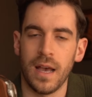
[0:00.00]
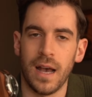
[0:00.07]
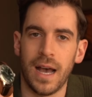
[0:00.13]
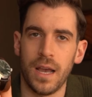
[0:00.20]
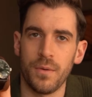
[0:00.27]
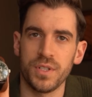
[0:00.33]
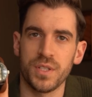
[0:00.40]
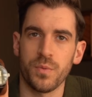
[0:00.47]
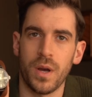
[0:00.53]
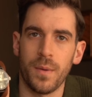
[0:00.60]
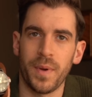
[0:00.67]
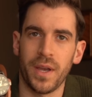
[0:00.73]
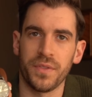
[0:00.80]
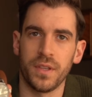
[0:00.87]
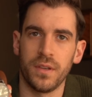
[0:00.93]
I would
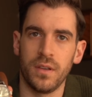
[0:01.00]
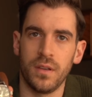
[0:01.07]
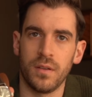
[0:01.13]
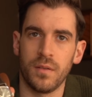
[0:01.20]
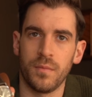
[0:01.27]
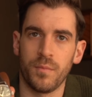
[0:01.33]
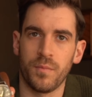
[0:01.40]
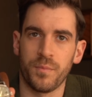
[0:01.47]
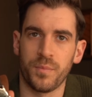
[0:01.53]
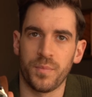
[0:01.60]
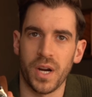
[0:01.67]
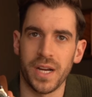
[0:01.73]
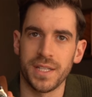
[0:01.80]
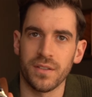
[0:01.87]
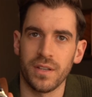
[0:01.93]
swap out the
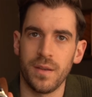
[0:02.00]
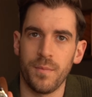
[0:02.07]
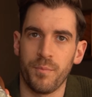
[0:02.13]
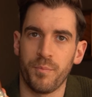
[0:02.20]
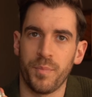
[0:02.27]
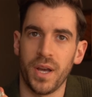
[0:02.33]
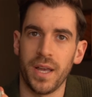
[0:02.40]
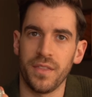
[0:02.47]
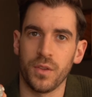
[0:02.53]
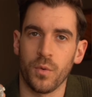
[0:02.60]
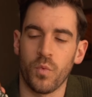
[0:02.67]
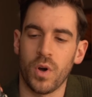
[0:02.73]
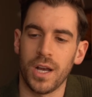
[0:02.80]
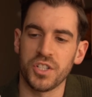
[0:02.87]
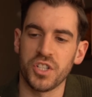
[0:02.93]
bracelet, but the
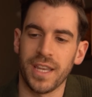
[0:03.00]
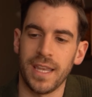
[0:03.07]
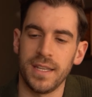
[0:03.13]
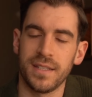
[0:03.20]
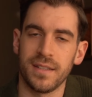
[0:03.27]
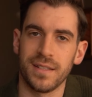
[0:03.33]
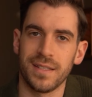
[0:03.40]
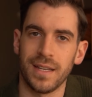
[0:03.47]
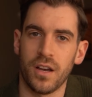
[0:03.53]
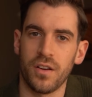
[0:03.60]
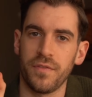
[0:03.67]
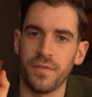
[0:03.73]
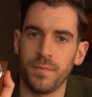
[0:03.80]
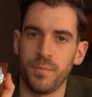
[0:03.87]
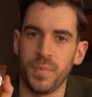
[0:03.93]
watch case
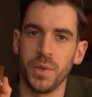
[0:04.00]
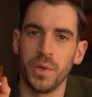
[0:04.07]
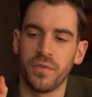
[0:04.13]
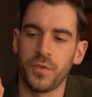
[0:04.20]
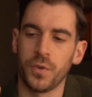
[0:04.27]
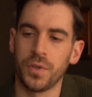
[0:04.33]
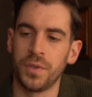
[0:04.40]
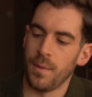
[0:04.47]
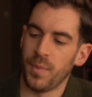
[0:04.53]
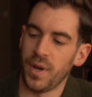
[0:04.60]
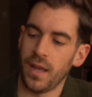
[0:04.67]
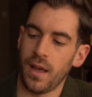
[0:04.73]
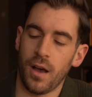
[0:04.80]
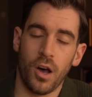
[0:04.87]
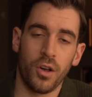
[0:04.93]
itself, beautiful.
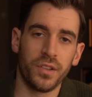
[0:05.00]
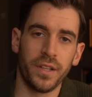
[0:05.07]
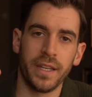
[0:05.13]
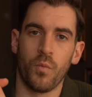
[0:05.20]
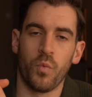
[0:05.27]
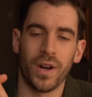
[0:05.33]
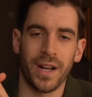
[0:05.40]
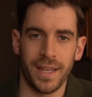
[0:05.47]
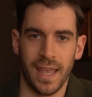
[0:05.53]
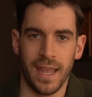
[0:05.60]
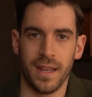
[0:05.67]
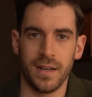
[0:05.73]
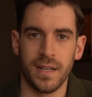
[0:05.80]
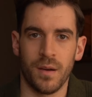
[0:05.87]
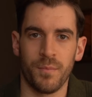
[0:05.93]
But I'll link what I
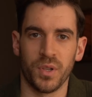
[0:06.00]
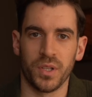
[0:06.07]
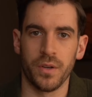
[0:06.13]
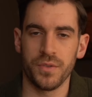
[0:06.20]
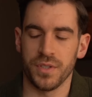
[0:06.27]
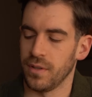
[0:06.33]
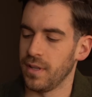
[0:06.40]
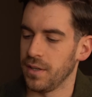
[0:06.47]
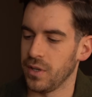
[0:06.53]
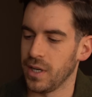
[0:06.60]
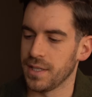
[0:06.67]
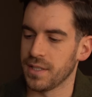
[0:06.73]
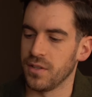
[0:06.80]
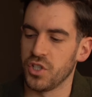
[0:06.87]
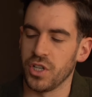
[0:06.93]
can down below so that you
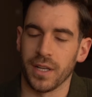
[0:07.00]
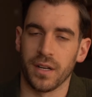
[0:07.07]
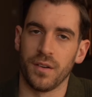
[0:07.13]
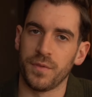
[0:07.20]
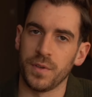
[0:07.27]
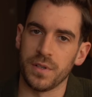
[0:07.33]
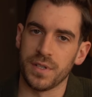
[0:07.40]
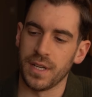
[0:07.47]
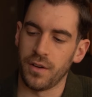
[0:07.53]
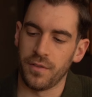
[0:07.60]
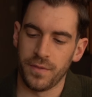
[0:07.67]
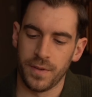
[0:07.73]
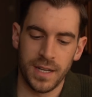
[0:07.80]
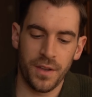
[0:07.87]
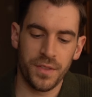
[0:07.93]
guys can check it out for yourself.
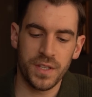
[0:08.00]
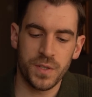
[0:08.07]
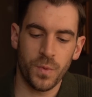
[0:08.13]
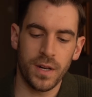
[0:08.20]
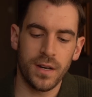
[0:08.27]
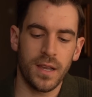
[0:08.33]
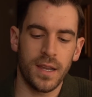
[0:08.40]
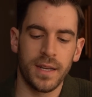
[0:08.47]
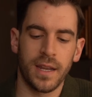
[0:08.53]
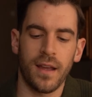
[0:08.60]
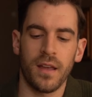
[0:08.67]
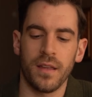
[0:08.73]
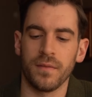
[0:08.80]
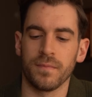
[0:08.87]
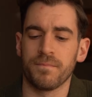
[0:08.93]
Now this one I
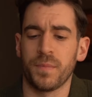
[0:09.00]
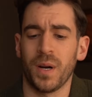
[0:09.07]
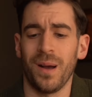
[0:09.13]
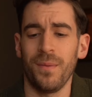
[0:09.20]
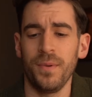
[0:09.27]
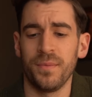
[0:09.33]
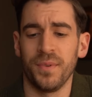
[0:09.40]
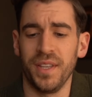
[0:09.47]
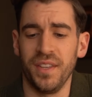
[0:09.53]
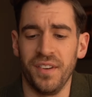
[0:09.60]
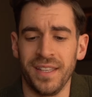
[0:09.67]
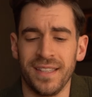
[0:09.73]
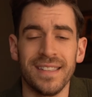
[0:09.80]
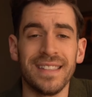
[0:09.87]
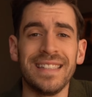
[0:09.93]
got probably
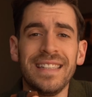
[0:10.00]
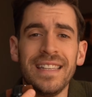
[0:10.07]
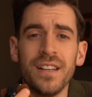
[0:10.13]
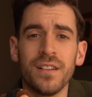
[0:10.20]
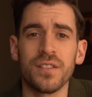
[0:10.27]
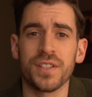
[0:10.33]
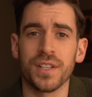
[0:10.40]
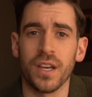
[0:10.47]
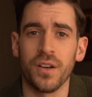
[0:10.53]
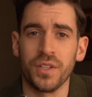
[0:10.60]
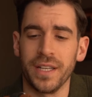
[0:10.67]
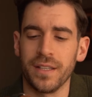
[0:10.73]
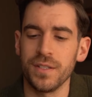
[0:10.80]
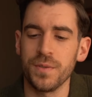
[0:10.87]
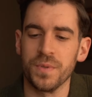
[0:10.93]
like years ago.
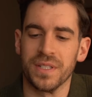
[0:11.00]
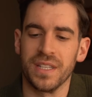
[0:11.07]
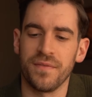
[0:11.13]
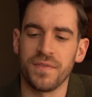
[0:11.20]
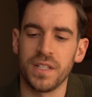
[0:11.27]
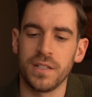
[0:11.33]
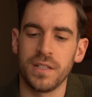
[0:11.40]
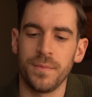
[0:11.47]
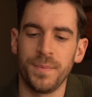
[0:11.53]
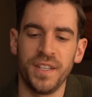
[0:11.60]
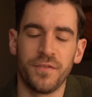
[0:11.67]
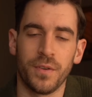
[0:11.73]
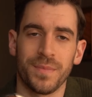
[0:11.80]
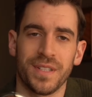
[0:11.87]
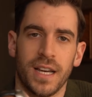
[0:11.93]
Like this was gifted to
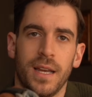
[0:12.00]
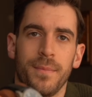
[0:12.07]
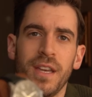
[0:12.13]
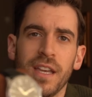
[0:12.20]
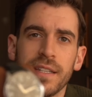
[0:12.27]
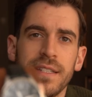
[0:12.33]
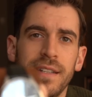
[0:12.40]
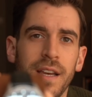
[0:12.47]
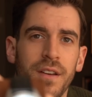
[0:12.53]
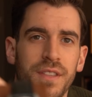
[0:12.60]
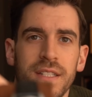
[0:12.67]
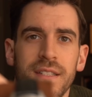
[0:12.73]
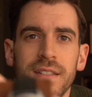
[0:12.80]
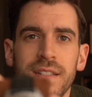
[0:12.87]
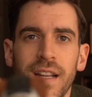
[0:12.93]
me from Timex. Now
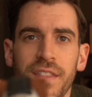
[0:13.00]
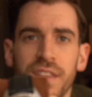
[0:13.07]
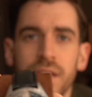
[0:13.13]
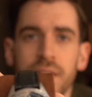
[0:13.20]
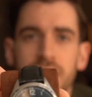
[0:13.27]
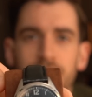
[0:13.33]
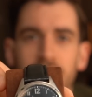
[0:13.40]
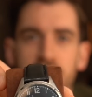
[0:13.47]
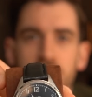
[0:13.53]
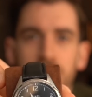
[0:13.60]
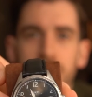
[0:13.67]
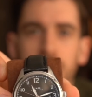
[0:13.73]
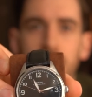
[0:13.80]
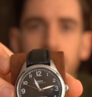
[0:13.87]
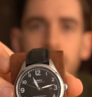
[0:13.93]
this is nothing special
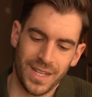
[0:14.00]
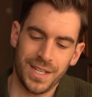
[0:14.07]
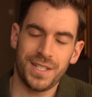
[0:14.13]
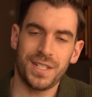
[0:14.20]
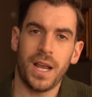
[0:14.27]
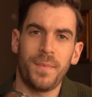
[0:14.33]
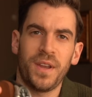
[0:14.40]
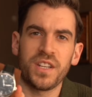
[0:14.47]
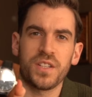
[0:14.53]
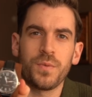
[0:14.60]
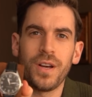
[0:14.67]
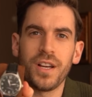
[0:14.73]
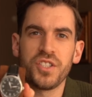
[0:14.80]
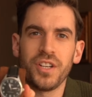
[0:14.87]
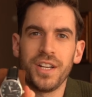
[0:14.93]
here. This Timex
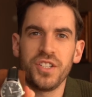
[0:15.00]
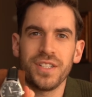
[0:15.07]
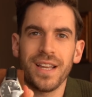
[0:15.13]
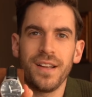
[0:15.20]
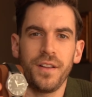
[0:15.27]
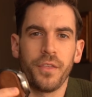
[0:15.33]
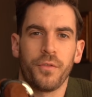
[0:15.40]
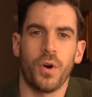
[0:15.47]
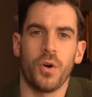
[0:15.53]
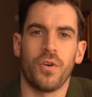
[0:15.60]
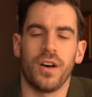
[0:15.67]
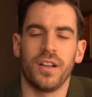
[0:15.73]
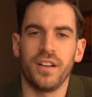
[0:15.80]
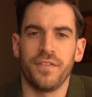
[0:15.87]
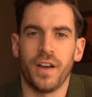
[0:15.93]
watch, I just kind of throw
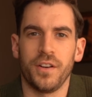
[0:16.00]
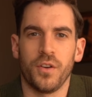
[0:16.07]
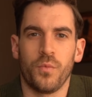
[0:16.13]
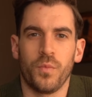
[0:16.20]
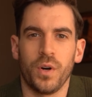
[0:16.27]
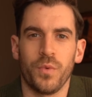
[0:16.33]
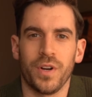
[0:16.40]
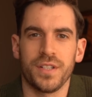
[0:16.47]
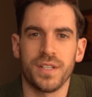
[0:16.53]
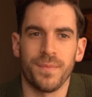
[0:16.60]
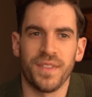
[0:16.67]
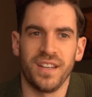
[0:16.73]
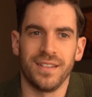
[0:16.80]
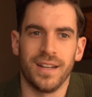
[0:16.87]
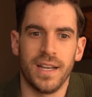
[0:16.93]
on if I don't want to wear
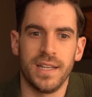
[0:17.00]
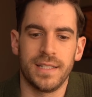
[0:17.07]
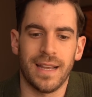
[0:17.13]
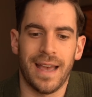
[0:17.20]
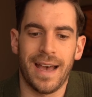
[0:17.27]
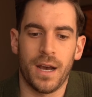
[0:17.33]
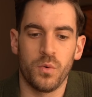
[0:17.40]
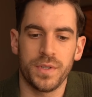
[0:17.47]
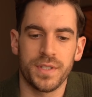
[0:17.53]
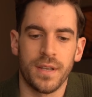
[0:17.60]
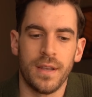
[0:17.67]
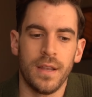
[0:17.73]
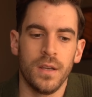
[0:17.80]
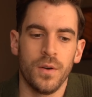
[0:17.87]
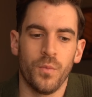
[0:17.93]
something nice out
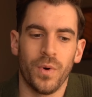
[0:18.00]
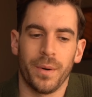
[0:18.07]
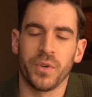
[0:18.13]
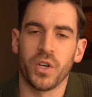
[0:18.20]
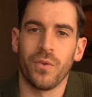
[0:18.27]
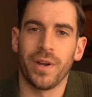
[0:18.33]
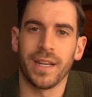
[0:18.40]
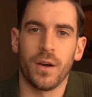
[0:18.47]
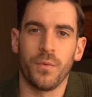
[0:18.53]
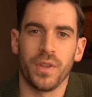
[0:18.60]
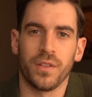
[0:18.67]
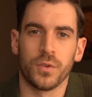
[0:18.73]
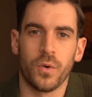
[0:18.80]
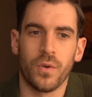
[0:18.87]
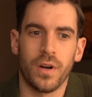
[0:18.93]
when I'm going out
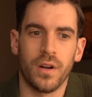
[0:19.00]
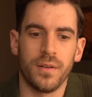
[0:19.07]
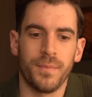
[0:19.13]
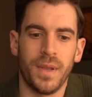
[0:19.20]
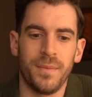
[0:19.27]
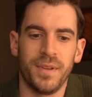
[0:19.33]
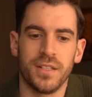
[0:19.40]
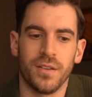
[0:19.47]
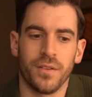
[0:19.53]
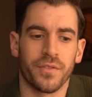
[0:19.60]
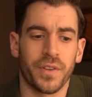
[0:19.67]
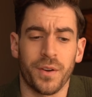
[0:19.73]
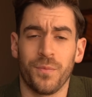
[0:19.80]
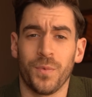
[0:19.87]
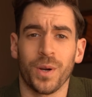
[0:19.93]
with Lauren, maybe to
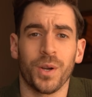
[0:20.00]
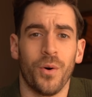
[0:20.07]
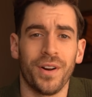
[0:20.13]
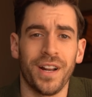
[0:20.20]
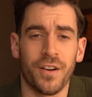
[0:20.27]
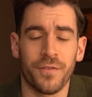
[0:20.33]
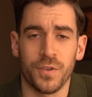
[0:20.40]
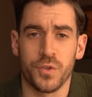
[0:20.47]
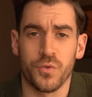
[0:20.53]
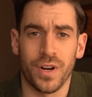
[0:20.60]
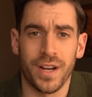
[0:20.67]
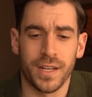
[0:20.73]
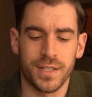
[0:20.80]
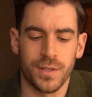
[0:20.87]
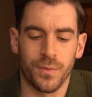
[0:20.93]
like we're going out for
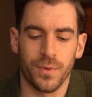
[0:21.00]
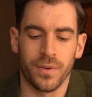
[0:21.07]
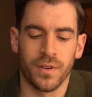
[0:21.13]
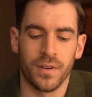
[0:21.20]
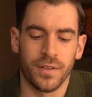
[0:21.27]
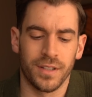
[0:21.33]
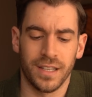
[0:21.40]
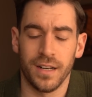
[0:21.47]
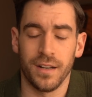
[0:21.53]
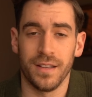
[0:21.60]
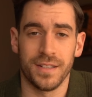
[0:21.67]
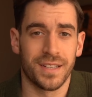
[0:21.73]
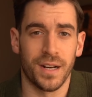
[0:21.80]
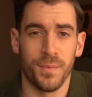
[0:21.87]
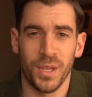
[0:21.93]
drinks or
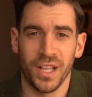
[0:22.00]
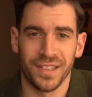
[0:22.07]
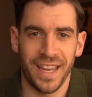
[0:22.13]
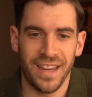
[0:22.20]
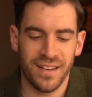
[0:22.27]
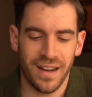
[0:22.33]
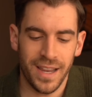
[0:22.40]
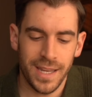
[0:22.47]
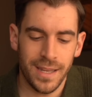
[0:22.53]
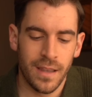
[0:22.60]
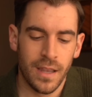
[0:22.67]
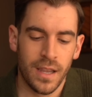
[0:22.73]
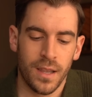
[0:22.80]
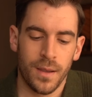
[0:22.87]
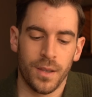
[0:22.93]
it's gonna be a late night,
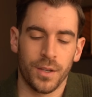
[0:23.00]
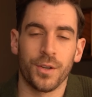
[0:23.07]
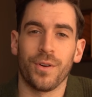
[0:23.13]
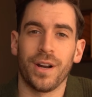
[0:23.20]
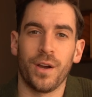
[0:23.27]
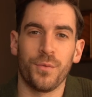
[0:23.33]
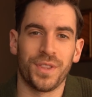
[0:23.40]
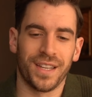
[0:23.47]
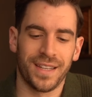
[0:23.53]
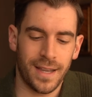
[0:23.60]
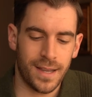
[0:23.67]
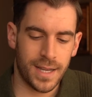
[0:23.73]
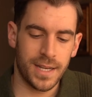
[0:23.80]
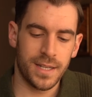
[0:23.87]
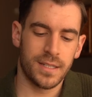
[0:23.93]
going out with the
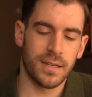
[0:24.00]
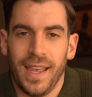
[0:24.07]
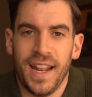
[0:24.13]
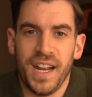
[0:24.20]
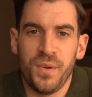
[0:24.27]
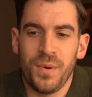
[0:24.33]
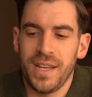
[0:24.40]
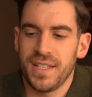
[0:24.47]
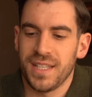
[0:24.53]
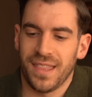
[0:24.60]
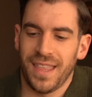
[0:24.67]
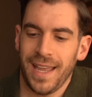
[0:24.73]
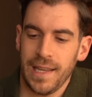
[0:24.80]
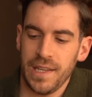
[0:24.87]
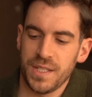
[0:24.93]
guys. Anyways,
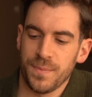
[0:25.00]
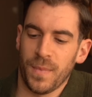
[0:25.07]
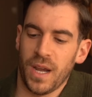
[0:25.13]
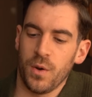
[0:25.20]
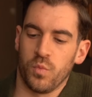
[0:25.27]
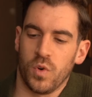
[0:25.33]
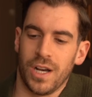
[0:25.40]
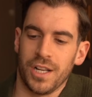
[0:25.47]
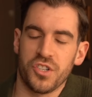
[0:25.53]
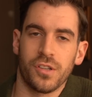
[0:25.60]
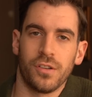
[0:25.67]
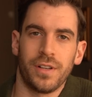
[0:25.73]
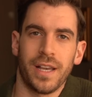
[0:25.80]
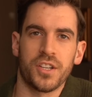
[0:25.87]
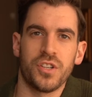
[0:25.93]
that is my watch
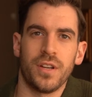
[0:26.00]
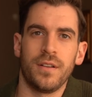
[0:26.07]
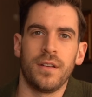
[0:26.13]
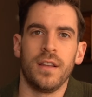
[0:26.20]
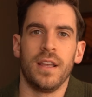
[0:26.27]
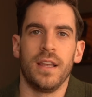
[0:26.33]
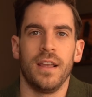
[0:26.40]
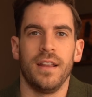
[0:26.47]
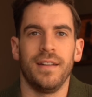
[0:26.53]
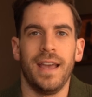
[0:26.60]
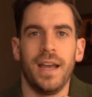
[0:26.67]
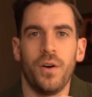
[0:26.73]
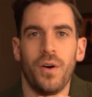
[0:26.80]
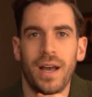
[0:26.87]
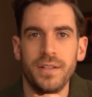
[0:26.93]
collection.
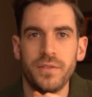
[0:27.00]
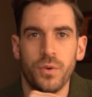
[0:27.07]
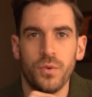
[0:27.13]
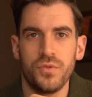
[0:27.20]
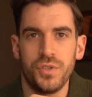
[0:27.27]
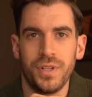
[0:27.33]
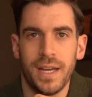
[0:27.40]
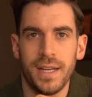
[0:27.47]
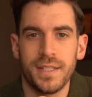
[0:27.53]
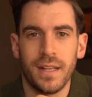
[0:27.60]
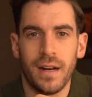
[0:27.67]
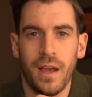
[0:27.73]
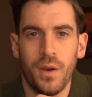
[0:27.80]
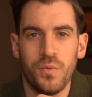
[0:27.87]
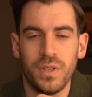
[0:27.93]
Now I told you guys
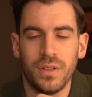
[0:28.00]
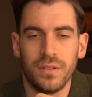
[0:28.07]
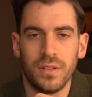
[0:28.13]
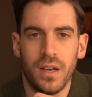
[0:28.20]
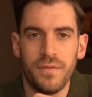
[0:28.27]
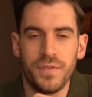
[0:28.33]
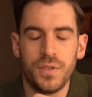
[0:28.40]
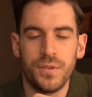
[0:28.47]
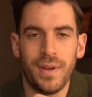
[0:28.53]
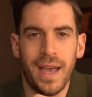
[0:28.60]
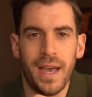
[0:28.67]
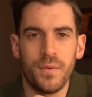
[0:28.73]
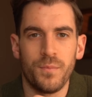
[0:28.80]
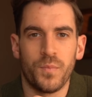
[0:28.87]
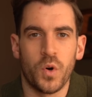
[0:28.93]
that I would love to
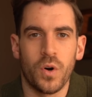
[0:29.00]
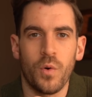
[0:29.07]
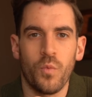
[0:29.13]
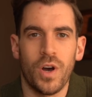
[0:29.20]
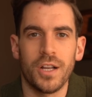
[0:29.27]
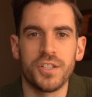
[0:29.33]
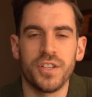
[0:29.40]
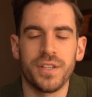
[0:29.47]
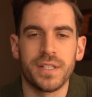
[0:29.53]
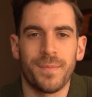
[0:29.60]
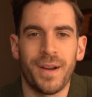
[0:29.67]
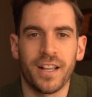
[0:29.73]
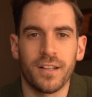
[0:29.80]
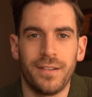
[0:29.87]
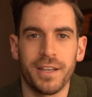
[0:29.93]
add more watches to
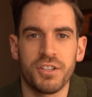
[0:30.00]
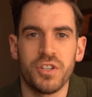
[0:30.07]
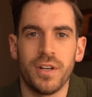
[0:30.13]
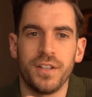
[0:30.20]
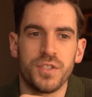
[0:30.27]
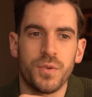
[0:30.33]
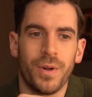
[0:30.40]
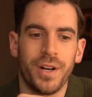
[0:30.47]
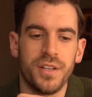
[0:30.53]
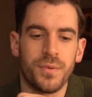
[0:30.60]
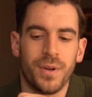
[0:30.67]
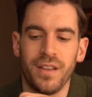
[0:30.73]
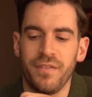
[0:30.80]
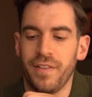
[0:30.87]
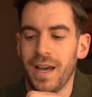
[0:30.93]
my collection in
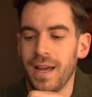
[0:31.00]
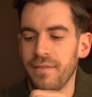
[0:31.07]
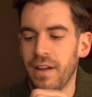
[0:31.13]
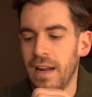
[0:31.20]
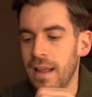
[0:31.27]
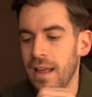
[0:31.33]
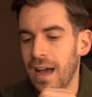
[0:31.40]
2025.